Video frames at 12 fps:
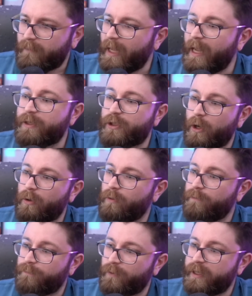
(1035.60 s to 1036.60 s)
And total
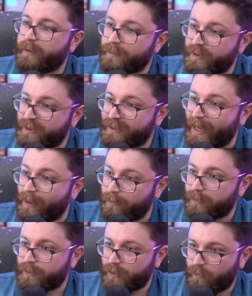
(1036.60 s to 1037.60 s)
freedom
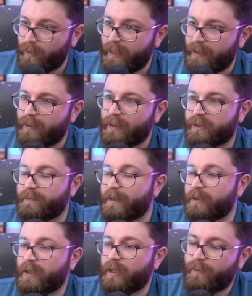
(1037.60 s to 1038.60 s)
sounds great,
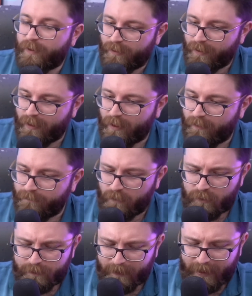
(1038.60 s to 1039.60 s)
especially with the
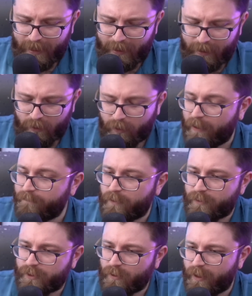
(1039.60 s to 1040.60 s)
fuse mechanic. Or not
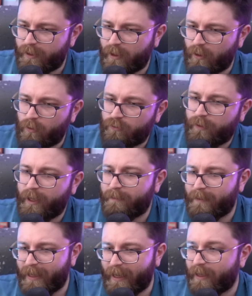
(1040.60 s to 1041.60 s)
fuse, sorry, the Ultra Hand
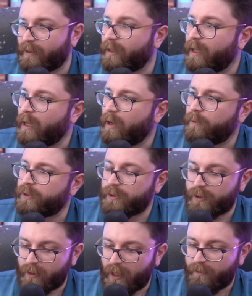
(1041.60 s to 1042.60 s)
mechanic, which is
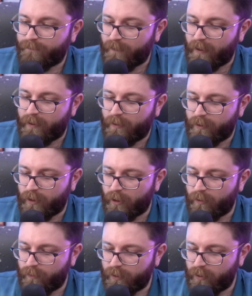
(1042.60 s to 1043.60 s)
a lot of fun, you
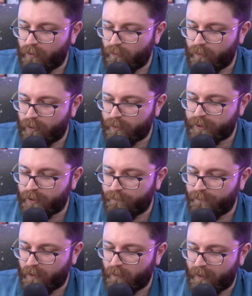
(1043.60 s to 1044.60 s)
know, when you're still
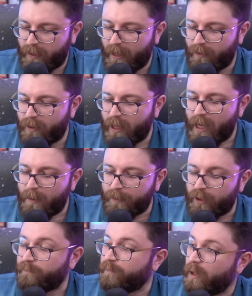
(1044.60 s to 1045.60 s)
figuring it out. But
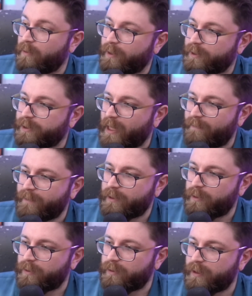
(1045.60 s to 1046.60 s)
you've noticed, haven't
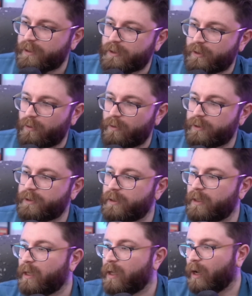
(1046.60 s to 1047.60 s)
you, the discourse
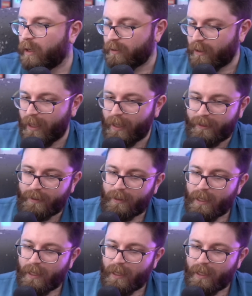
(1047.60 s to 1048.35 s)
online.